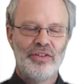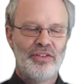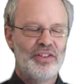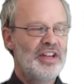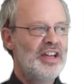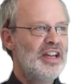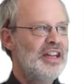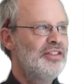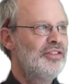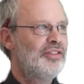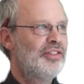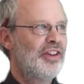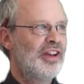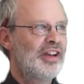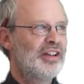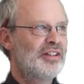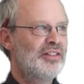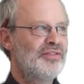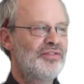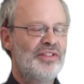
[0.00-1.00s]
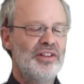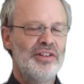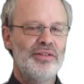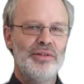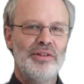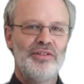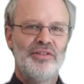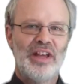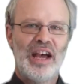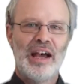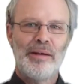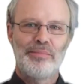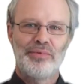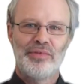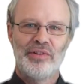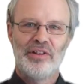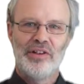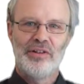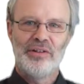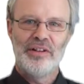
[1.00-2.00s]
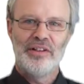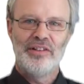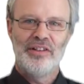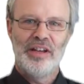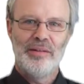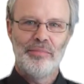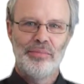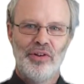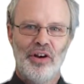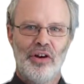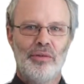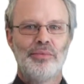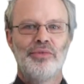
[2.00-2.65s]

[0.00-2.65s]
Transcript: The inside of you is absolutely tip-top.